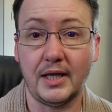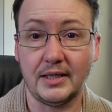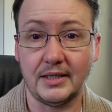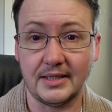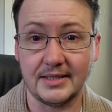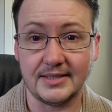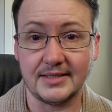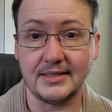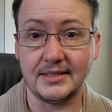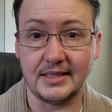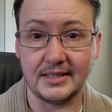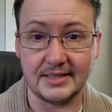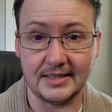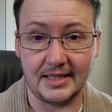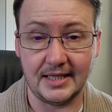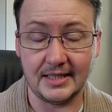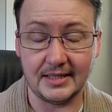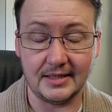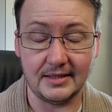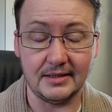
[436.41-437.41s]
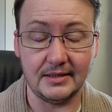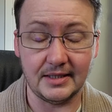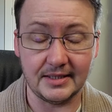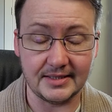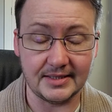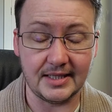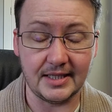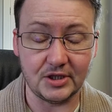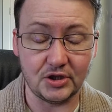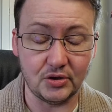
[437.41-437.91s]
Let's, let's get,
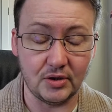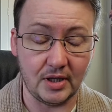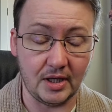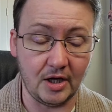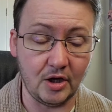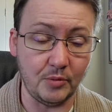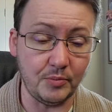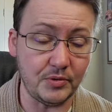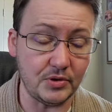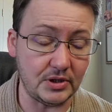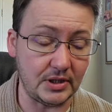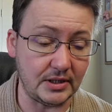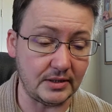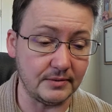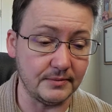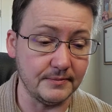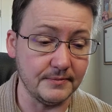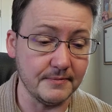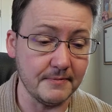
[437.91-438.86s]
let's get you the help you need.